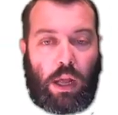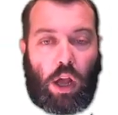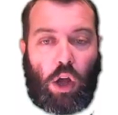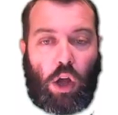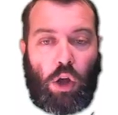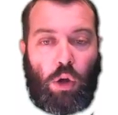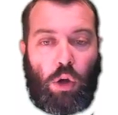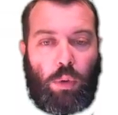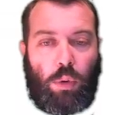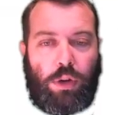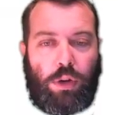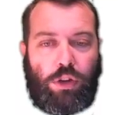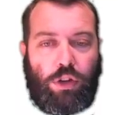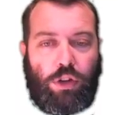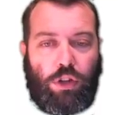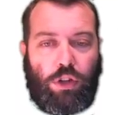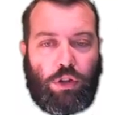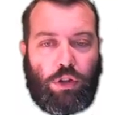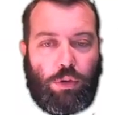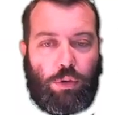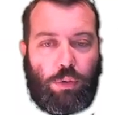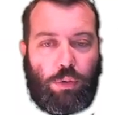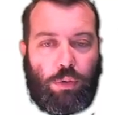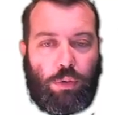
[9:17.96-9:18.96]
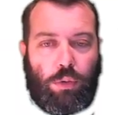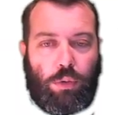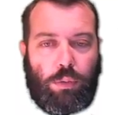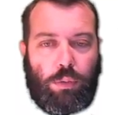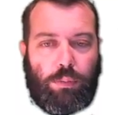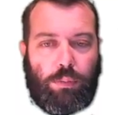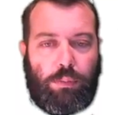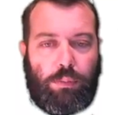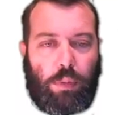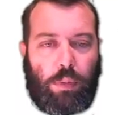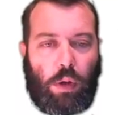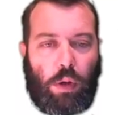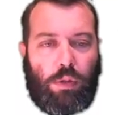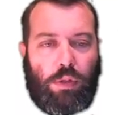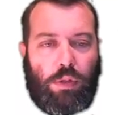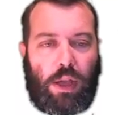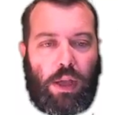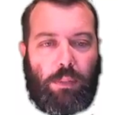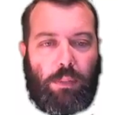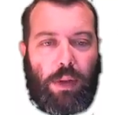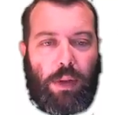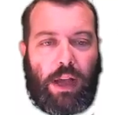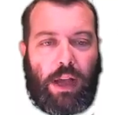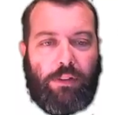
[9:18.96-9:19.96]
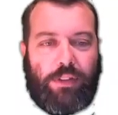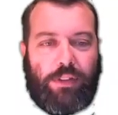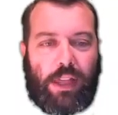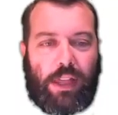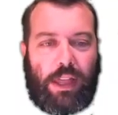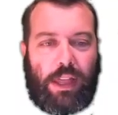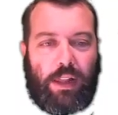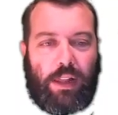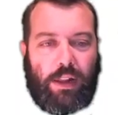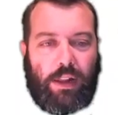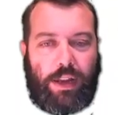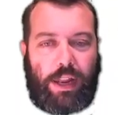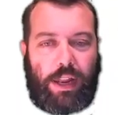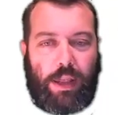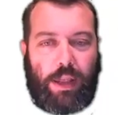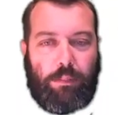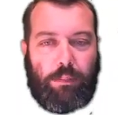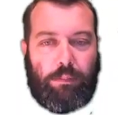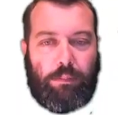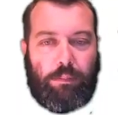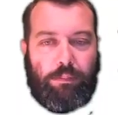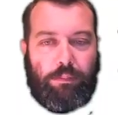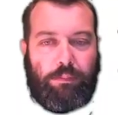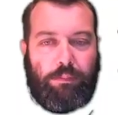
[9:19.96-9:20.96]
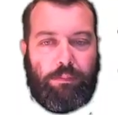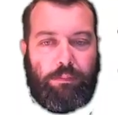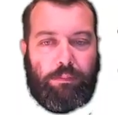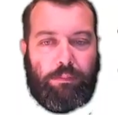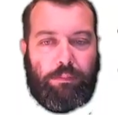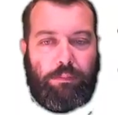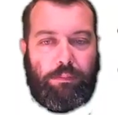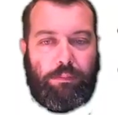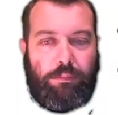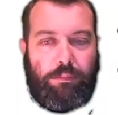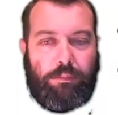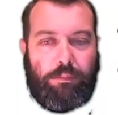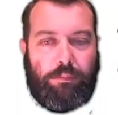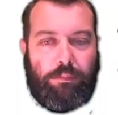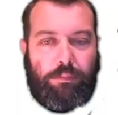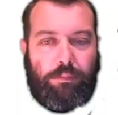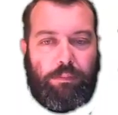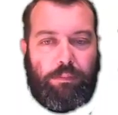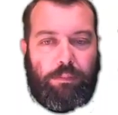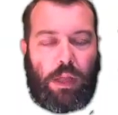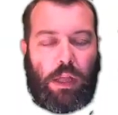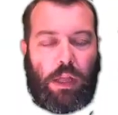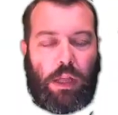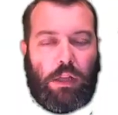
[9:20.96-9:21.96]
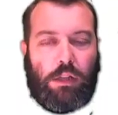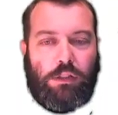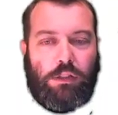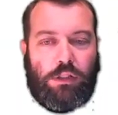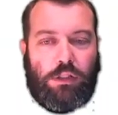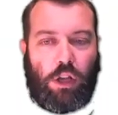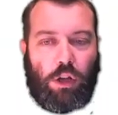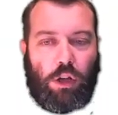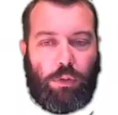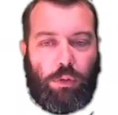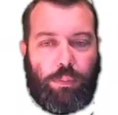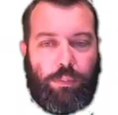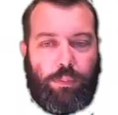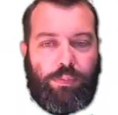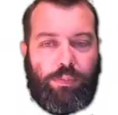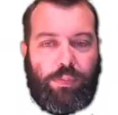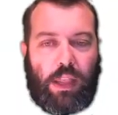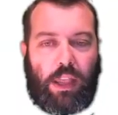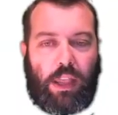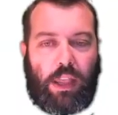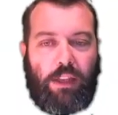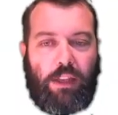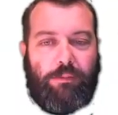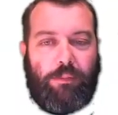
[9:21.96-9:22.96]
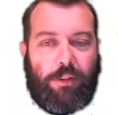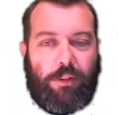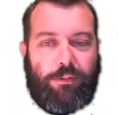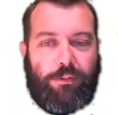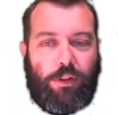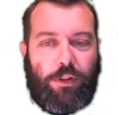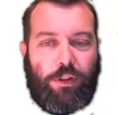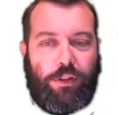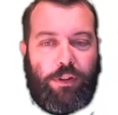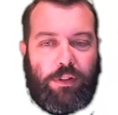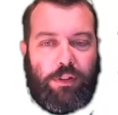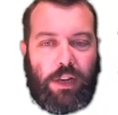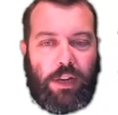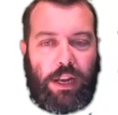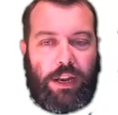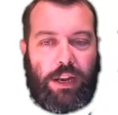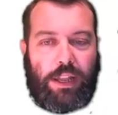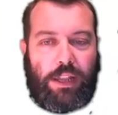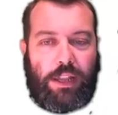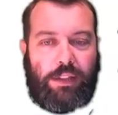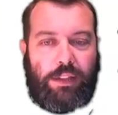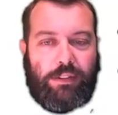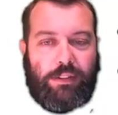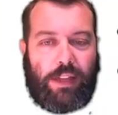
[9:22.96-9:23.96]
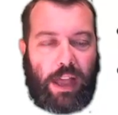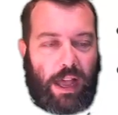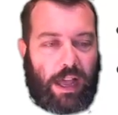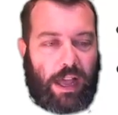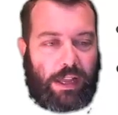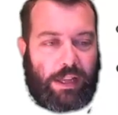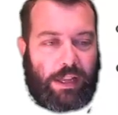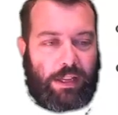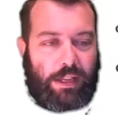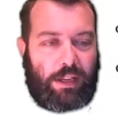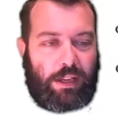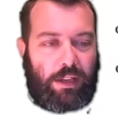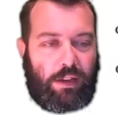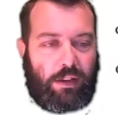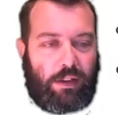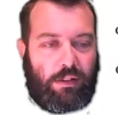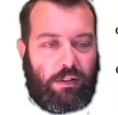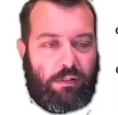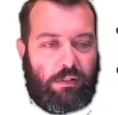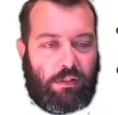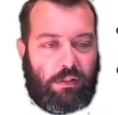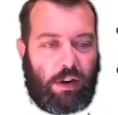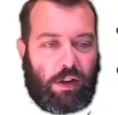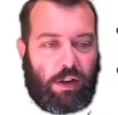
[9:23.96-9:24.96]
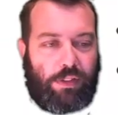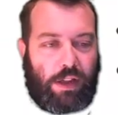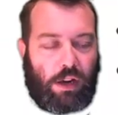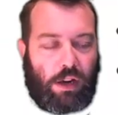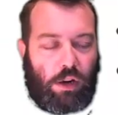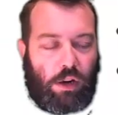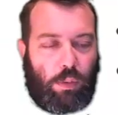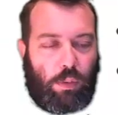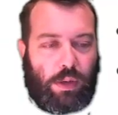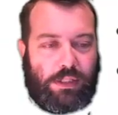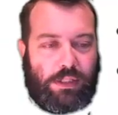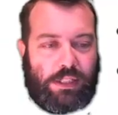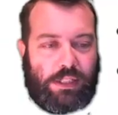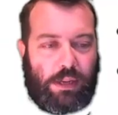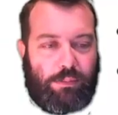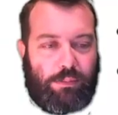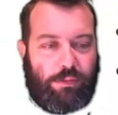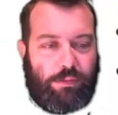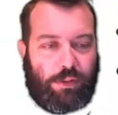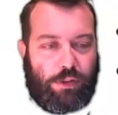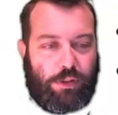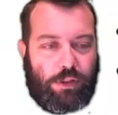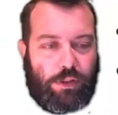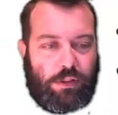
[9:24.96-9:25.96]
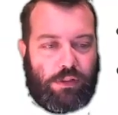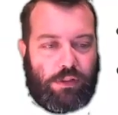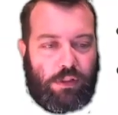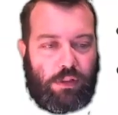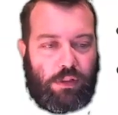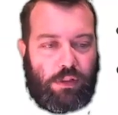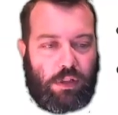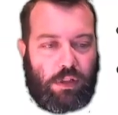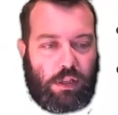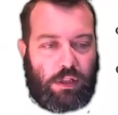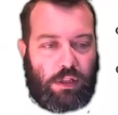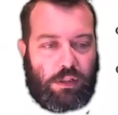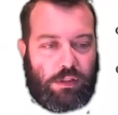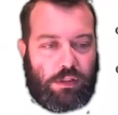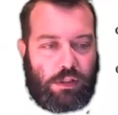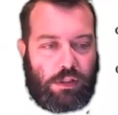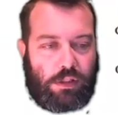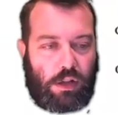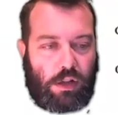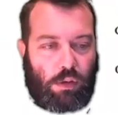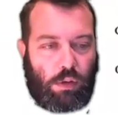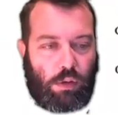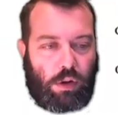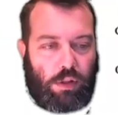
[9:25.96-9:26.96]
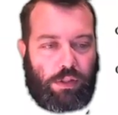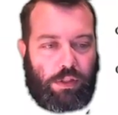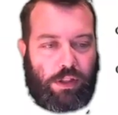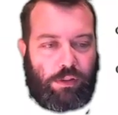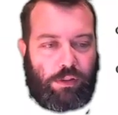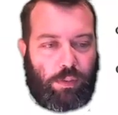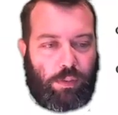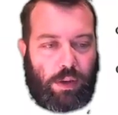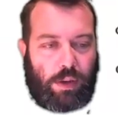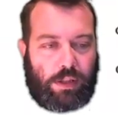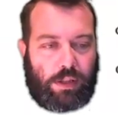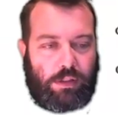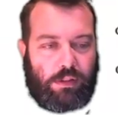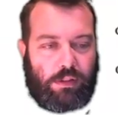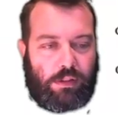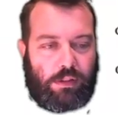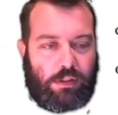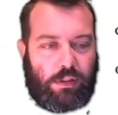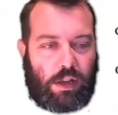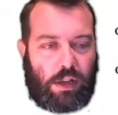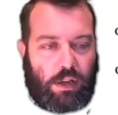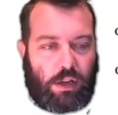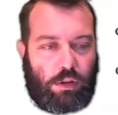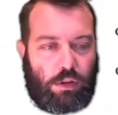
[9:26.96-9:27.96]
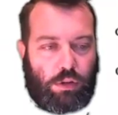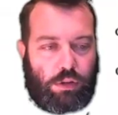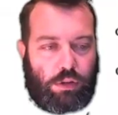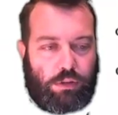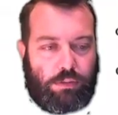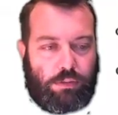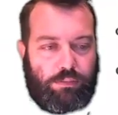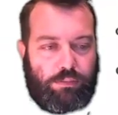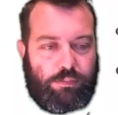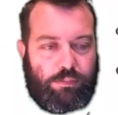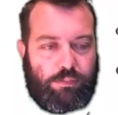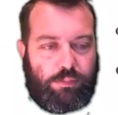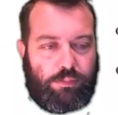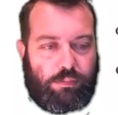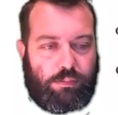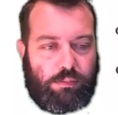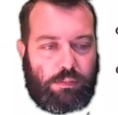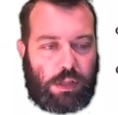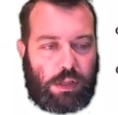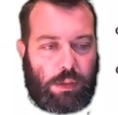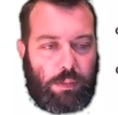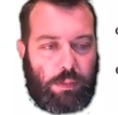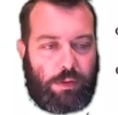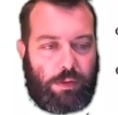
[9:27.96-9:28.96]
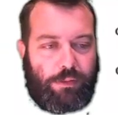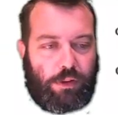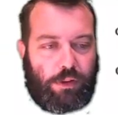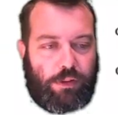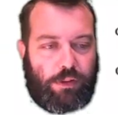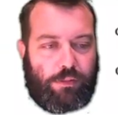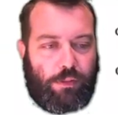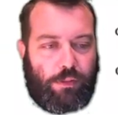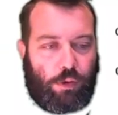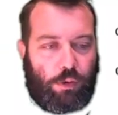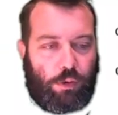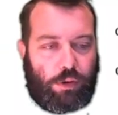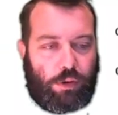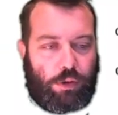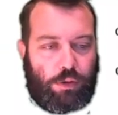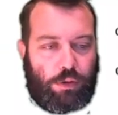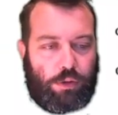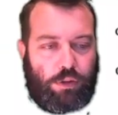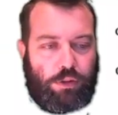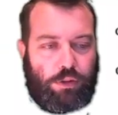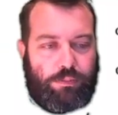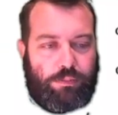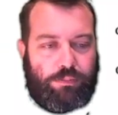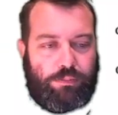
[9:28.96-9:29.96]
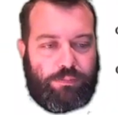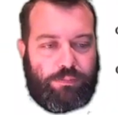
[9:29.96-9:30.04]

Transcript: O and U both come after L and M. So if my first letter is A, right, that'll always come first. So all of these ones are good. So my first 4 are good.